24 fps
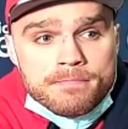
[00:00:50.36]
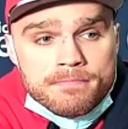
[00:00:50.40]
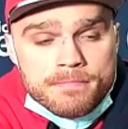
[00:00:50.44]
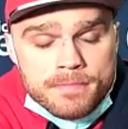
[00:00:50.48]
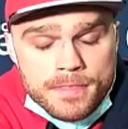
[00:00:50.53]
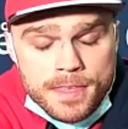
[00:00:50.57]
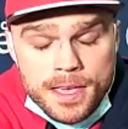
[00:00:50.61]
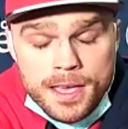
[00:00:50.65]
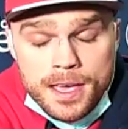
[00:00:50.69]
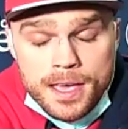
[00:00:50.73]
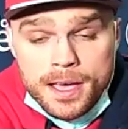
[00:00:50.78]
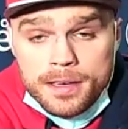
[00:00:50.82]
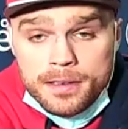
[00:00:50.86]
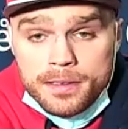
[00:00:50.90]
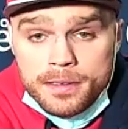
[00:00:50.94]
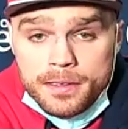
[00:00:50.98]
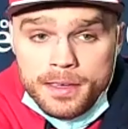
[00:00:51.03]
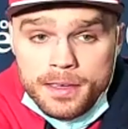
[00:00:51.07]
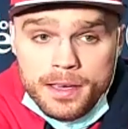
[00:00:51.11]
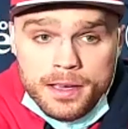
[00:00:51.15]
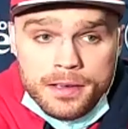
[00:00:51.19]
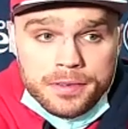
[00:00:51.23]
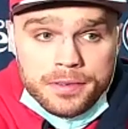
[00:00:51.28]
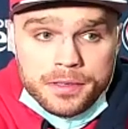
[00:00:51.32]

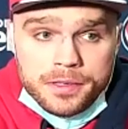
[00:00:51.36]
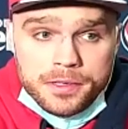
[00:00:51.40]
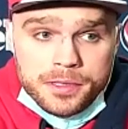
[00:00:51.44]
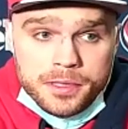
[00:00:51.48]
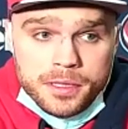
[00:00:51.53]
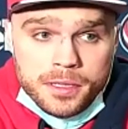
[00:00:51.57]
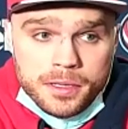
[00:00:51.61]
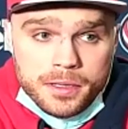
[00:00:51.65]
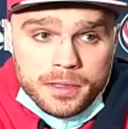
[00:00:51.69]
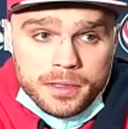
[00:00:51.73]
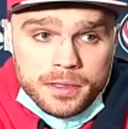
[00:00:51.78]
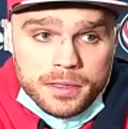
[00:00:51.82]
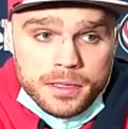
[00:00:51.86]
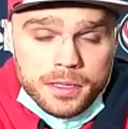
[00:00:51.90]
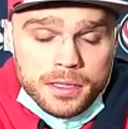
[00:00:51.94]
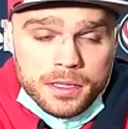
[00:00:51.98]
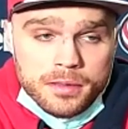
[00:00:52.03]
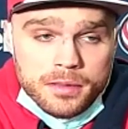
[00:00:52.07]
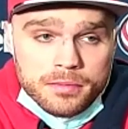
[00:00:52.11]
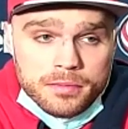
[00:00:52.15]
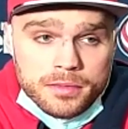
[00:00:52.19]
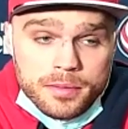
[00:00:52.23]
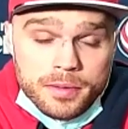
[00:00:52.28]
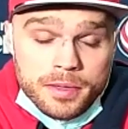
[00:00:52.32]
Yeah, for sure.
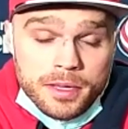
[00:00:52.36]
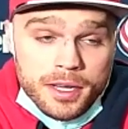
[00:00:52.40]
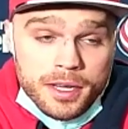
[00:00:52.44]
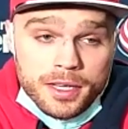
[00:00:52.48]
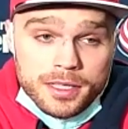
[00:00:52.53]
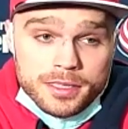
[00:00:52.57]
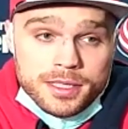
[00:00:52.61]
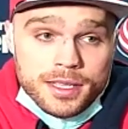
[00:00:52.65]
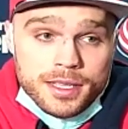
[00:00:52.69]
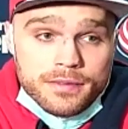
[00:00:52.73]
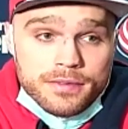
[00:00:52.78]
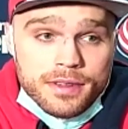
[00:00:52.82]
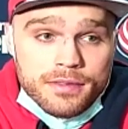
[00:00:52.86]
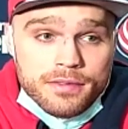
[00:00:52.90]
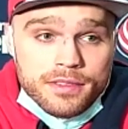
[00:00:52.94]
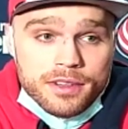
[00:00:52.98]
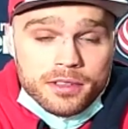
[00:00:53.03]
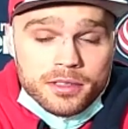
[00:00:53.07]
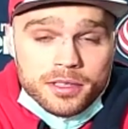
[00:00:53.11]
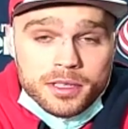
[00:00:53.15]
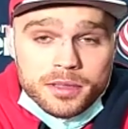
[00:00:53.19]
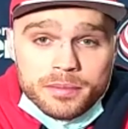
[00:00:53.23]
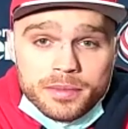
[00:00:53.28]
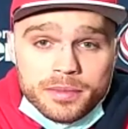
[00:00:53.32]
To be honest, I've never
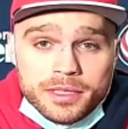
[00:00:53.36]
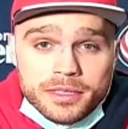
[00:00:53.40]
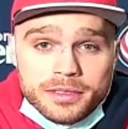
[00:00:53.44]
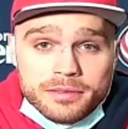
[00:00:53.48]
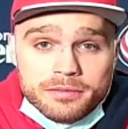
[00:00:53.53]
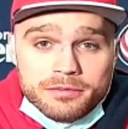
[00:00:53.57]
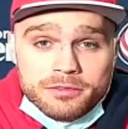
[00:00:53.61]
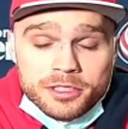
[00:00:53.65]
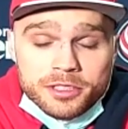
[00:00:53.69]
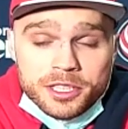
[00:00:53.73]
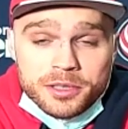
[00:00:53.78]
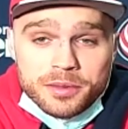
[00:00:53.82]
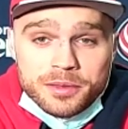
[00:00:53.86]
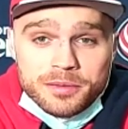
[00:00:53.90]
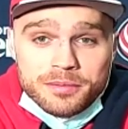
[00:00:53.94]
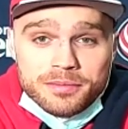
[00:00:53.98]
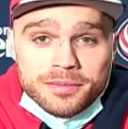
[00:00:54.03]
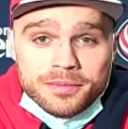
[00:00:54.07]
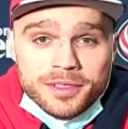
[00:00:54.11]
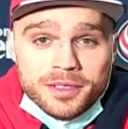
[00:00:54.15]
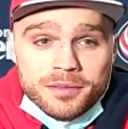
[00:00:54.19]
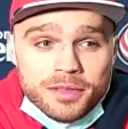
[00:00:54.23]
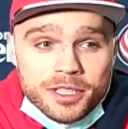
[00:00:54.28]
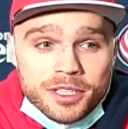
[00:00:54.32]
really
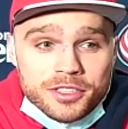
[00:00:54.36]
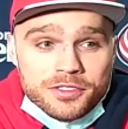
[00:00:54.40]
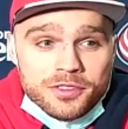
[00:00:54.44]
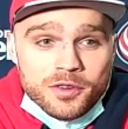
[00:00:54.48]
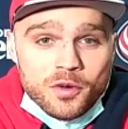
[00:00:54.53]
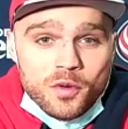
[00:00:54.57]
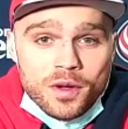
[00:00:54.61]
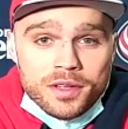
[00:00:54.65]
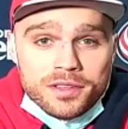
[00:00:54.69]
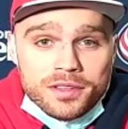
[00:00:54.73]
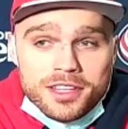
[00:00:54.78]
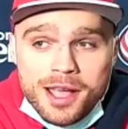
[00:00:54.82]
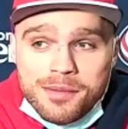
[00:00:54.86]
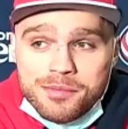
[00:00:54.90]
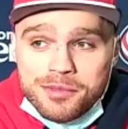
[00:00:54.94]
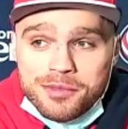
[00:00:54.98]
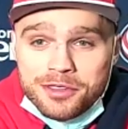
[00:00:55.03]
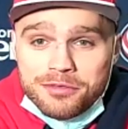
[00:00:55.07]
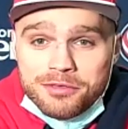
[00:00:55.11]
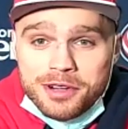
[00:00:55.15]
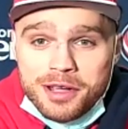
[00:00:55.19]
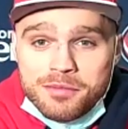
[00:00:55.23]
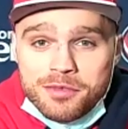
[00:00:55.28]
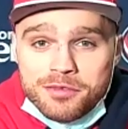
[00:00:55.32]
been much of a one-timer
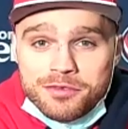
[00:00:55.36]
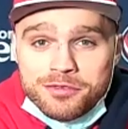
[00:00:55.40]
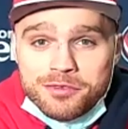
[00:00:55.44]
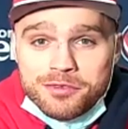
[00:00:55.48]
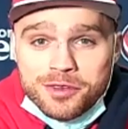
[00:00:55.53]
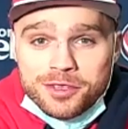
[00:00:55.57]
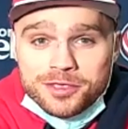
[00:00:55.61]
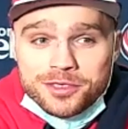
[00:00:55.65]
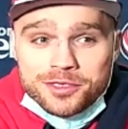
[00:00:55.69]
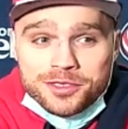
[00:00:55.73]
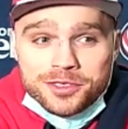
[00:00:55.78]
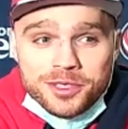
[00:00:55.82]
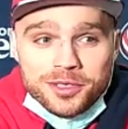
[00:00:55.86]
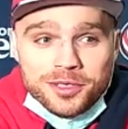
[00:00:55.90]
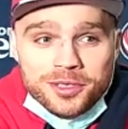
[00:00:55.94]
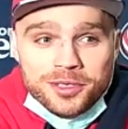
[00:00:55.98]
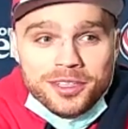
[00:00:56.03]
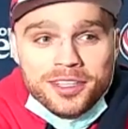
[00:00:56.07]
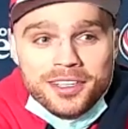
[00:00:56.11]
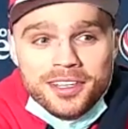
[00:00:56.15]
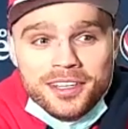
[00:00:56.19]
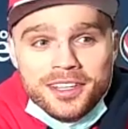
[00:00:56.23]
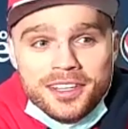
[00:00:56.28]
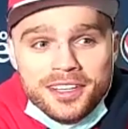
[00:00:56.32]
threat before, so
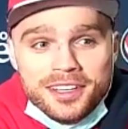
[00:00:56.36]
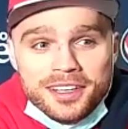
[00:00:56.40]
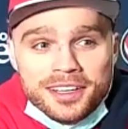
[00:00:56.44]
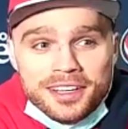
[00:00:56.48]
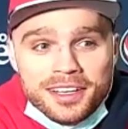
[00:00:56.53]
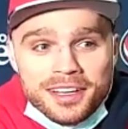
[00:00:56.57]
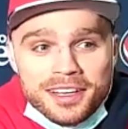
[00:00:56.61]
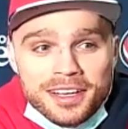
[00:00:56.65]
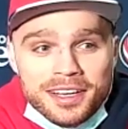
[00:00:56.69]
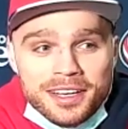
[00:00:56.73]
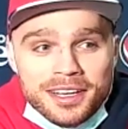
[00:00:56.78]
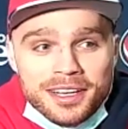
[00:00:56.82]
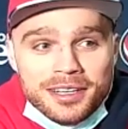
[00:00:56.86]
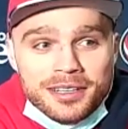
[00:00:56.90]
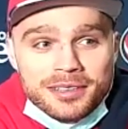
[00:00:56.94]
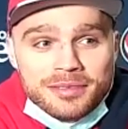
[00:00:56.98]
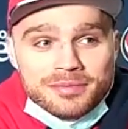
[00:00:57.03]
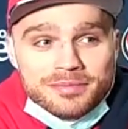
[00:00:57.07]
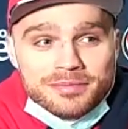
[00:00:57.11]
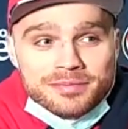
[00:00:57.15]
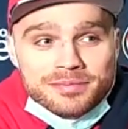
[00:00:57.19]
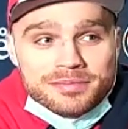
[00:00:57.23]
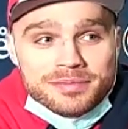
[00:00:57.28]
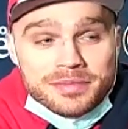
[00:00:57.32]
I
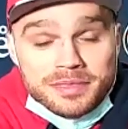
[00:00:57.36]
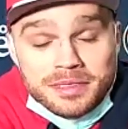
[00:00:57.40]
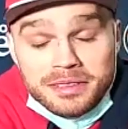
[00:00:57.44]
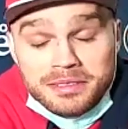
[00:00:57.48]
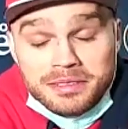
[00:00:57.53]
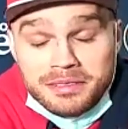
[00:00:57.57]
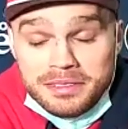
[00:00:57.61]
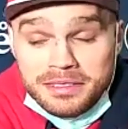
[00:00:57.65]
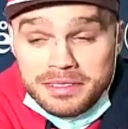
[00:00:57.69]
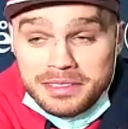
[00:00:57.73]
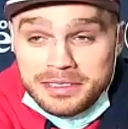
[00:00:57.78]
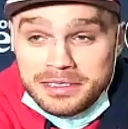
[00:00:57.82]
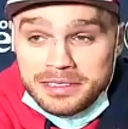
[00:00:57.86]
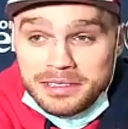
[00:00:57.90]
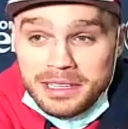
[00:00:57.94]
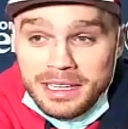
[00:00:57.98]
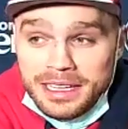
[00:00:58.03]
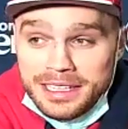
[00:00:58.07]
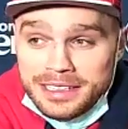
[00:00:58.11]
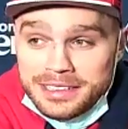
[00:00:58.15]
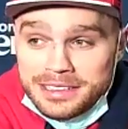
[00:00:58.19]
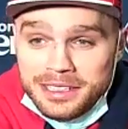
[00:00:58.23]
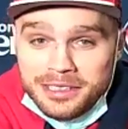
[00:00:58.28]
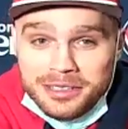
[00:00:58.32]

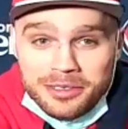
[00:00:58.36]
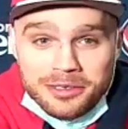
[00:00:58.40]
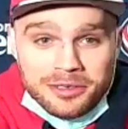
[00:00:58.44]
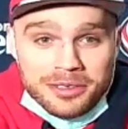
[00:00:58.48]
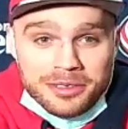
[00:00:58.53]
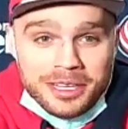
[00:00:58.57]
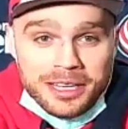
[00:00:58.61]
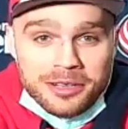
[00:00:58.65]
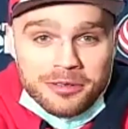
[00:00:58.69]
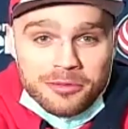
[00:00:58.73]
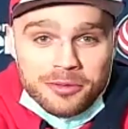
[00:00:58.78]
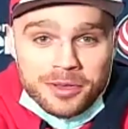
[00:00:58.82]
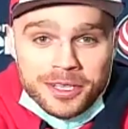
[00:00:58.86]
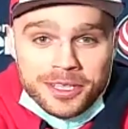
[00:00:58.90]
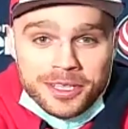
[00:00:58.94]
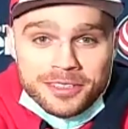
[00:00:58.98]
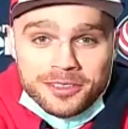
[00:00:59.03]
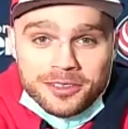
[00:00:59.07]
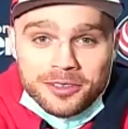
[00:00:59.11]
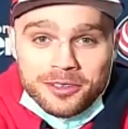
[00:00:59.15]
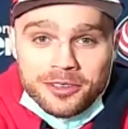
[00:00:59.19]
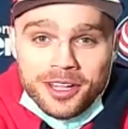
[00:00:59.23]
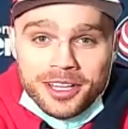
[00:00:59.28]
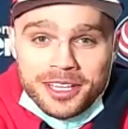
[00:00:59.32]
guess, I don't know, kind of weird, a
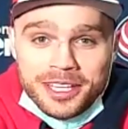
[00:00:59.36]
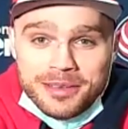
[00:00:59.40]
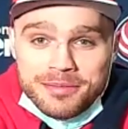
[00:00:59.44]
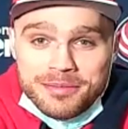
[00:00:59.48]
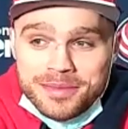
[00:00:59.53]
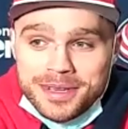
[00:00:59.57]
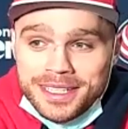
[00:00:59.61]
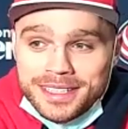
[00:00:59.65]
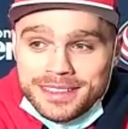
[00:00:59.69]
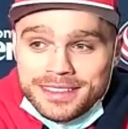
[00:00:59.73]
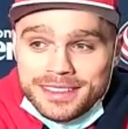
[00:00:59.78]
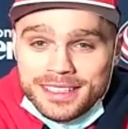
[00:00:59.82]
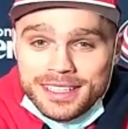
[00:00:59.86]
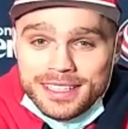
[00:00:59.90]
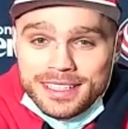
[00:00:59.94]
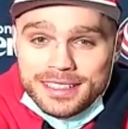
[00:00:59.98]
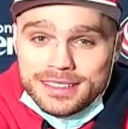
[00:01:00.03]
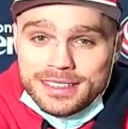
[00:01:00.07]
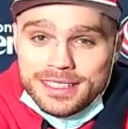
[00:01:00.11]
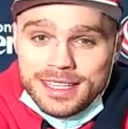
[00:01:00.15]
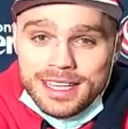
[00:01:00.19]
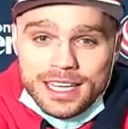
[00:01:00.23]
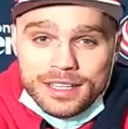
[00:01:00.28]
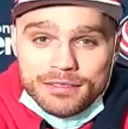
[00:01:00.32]
little lucky, but
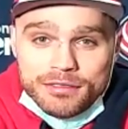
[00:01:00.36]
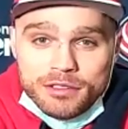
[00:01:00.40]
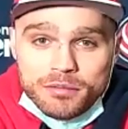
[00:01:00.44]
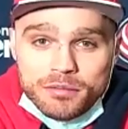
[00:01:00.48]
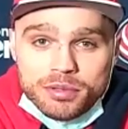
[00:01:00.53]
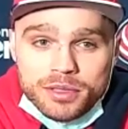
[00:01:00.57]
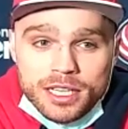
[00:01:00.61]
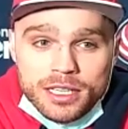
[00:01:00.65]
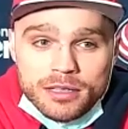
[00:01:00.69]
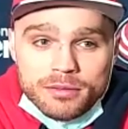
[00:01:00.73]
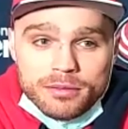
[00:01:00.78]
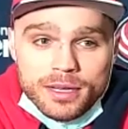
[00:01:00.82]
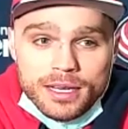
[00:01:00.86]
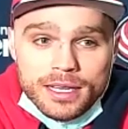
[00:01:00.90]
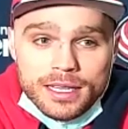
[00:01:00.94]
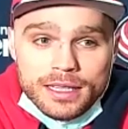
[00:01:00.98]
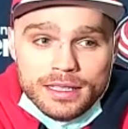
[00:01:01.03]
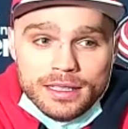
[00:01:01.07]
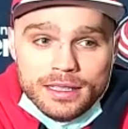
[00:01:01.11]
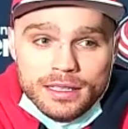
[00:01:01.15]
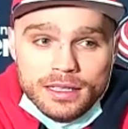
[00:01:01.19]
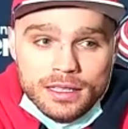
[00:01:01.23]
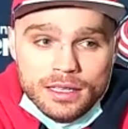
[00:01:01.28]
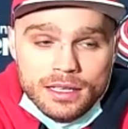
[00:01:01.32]
it's a heck of a play
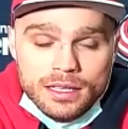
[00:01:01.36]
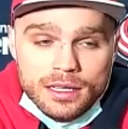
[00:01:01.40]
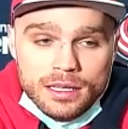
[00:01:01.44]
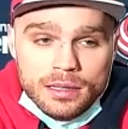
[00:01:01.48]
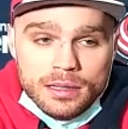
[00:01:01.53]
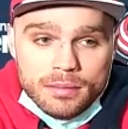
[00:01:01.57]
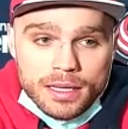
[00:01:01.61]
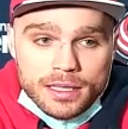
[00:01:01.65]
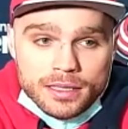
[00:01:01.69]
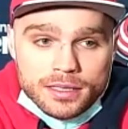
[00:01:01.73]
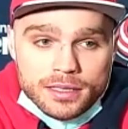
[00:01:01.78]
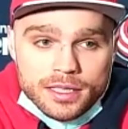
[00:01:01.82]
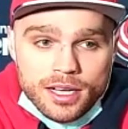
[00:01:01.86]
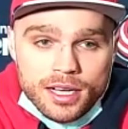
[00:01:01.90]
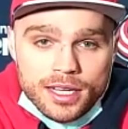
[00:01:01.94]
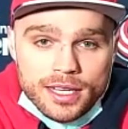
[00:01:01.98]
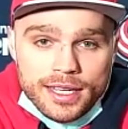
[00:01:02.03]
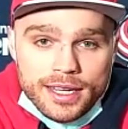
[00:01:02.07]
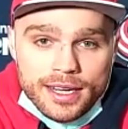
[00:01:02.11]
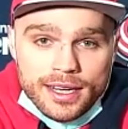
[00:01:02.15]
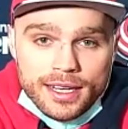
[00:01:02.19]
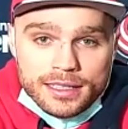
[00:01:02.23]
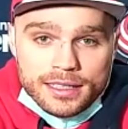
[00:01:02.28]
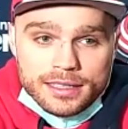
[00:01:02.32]
by Scotty
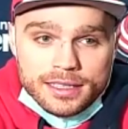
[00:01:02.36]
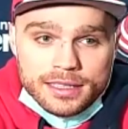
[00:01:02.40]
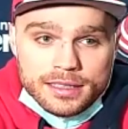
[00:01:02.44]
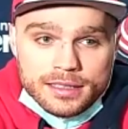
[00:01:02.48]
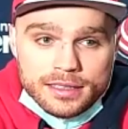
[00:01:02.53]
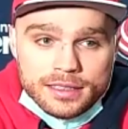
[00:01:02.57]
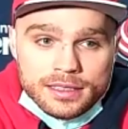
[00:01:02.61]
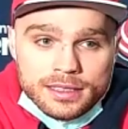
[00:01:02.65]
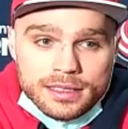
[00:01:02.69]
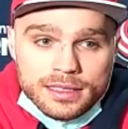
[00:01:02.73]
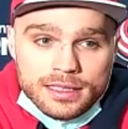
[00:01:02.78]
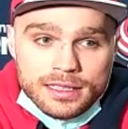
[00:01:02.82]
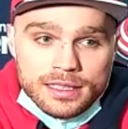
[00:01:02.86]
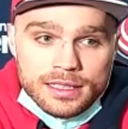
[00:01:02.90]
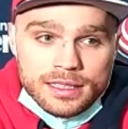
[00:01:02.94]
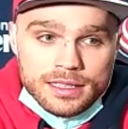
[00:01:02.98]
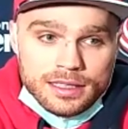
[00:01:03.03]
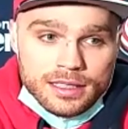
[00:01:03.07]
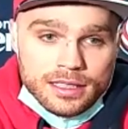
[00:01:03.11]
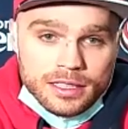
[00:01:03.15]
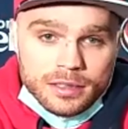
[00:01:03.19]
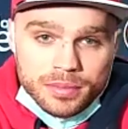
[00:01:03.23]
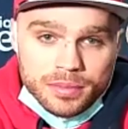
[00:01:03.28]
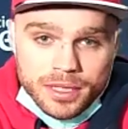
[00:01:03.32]
Harrington, a
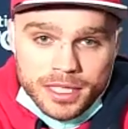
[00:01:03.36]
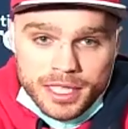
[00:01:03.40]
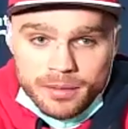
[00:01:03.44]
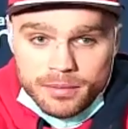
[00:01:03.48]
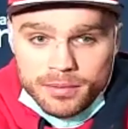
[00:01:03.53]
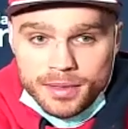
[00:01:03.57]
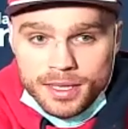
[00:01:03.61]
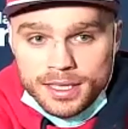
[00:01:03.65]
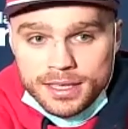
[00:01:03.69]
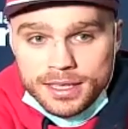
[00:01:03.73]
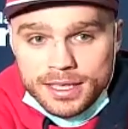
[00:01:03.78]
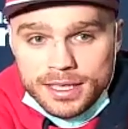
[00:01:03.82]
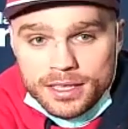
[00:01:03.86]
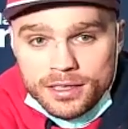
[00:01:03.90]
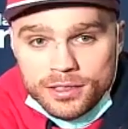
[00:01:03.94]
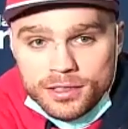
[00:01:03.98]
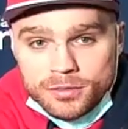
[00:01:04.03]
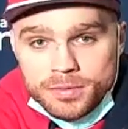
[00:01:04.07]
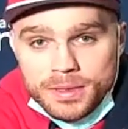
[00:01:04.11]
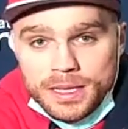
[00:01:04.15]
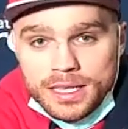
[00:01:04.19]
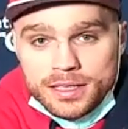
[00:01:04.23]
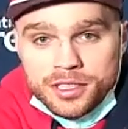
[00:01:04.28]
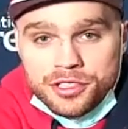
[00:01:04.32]
good buddy of mine that goes
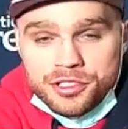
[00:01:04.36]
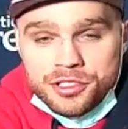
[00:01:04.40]
back to